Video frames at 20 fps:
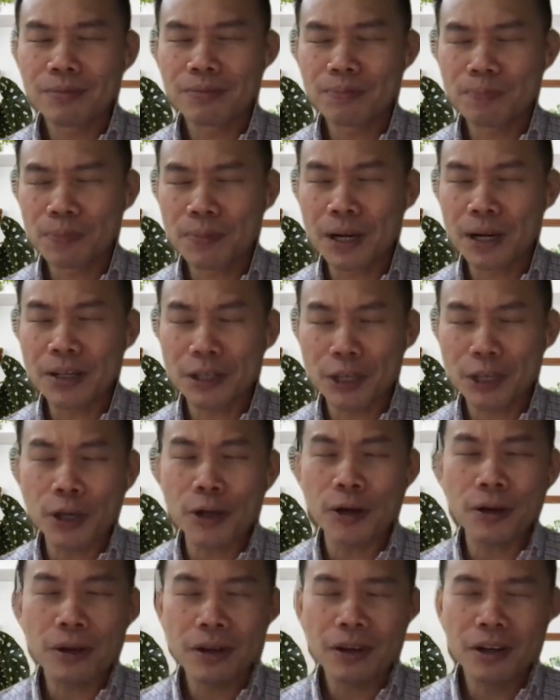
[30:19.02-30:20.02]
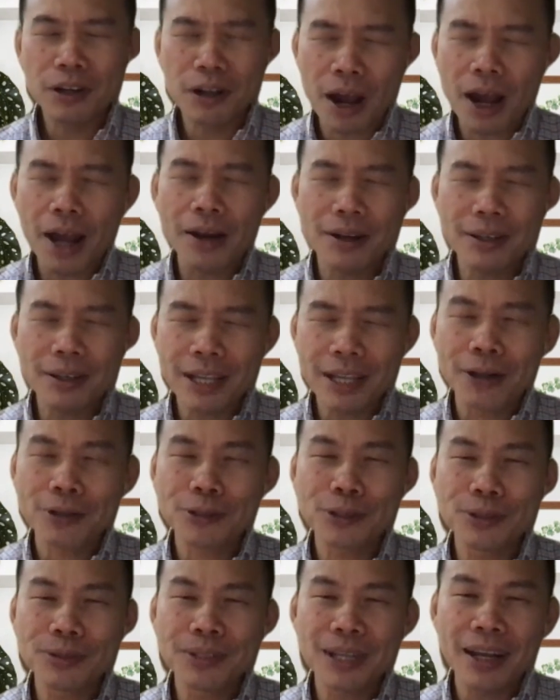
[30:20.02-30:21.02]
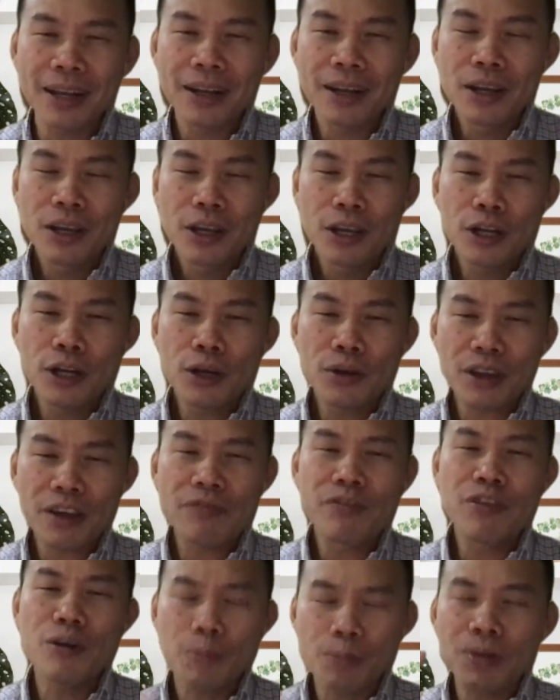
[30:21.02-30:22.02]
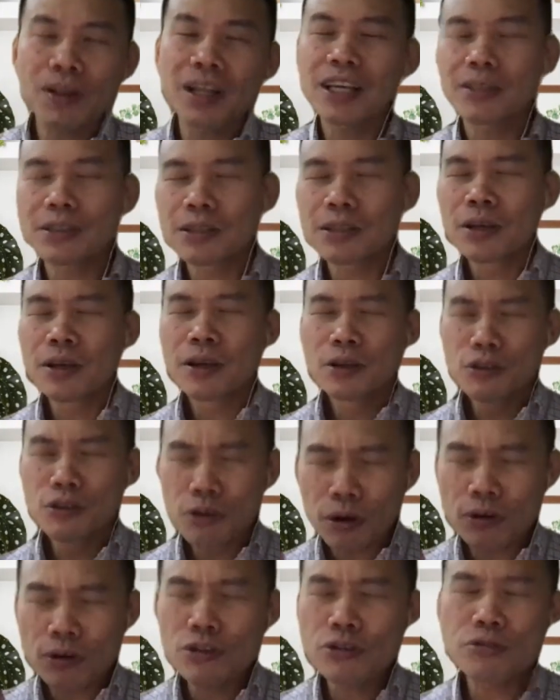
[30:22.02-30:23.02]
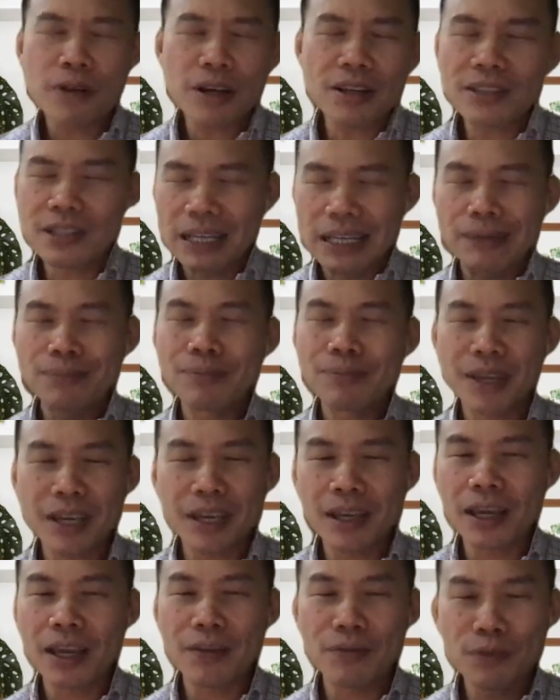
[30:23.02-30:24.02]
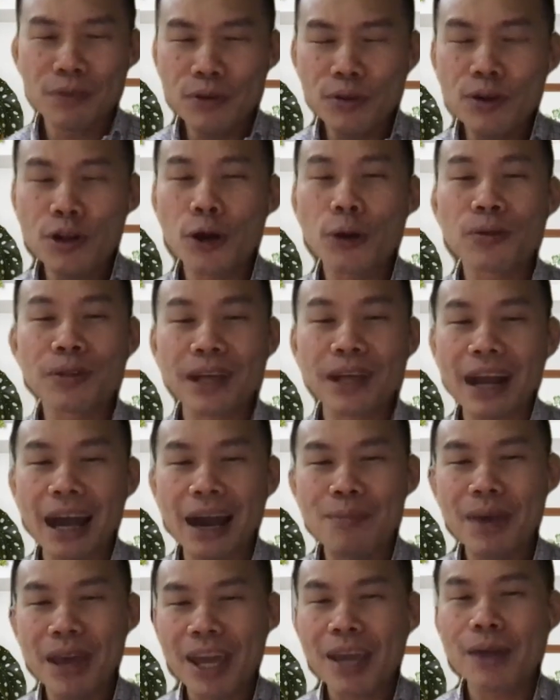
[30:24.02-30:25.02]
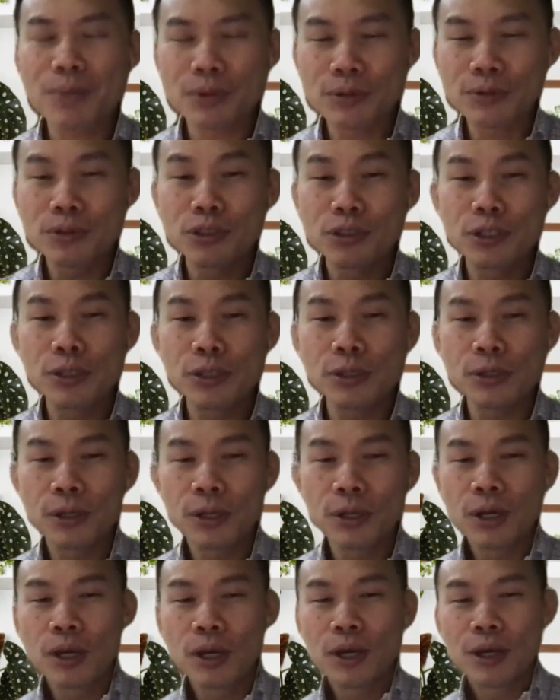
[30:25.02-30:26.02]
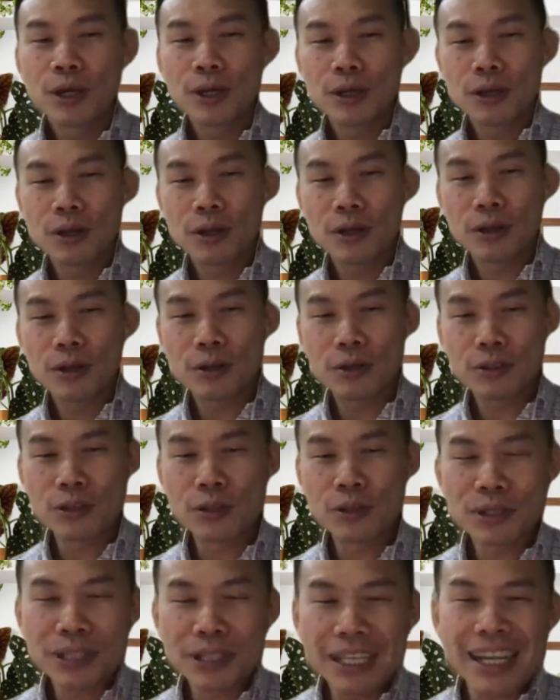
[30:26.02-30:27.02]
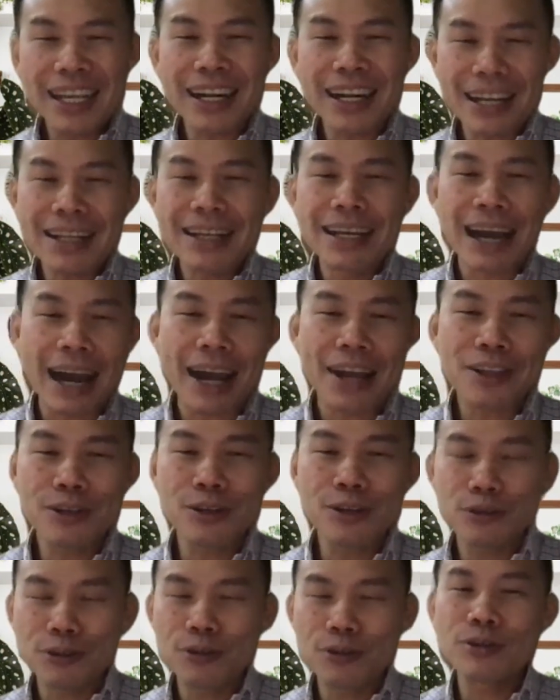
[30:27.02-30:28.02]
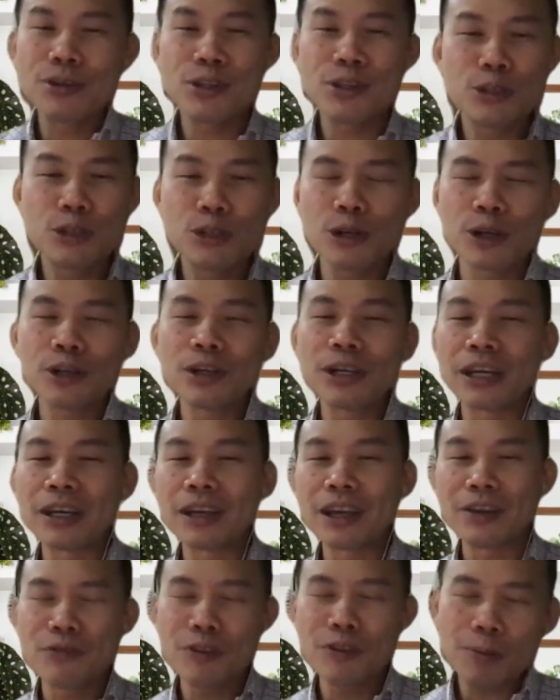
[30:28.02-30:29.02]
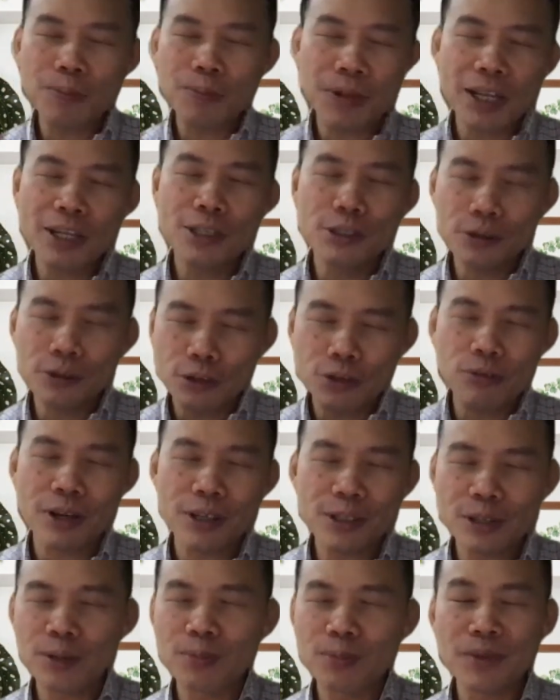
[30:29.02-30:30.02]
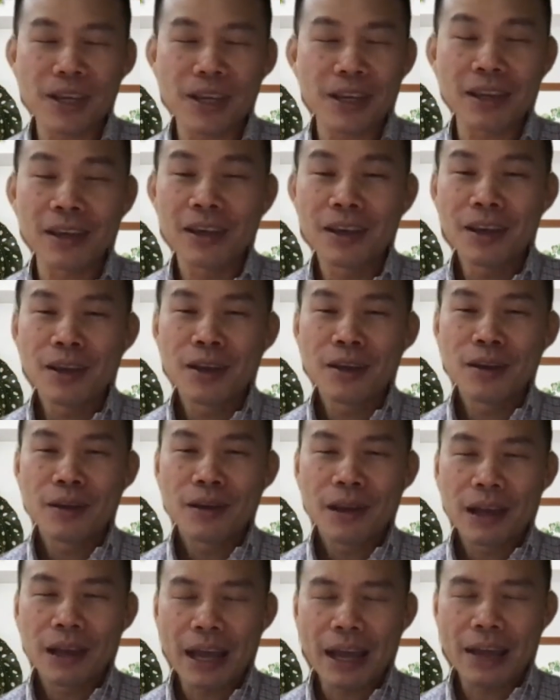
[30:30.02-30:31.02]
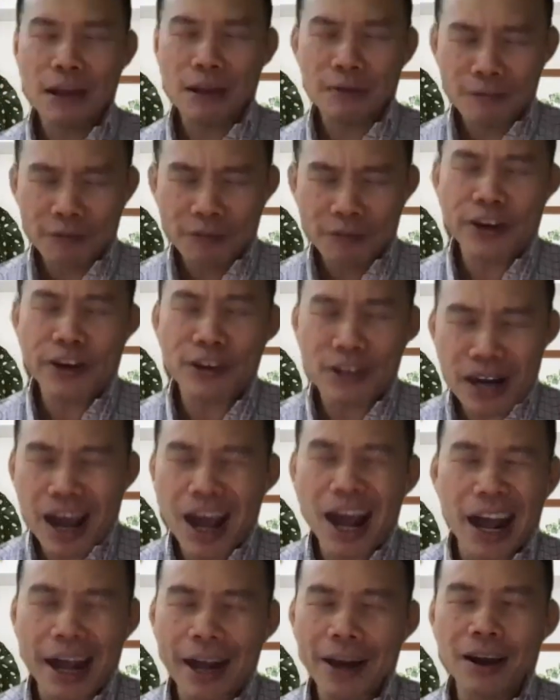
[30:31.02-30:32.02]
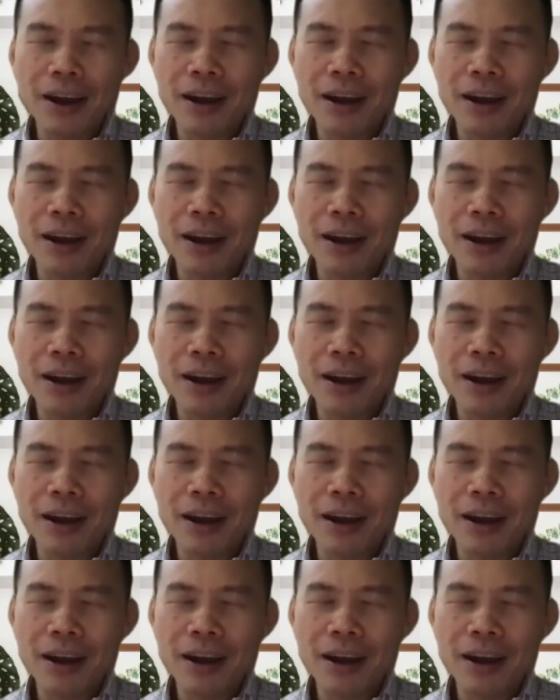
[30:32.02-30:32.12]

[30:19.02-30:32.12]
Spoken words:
But here, God tells you that, you know, if you place your trust in me, if you know that I'm able to lead and guide you through this journey, if you place your trust on me and fear not,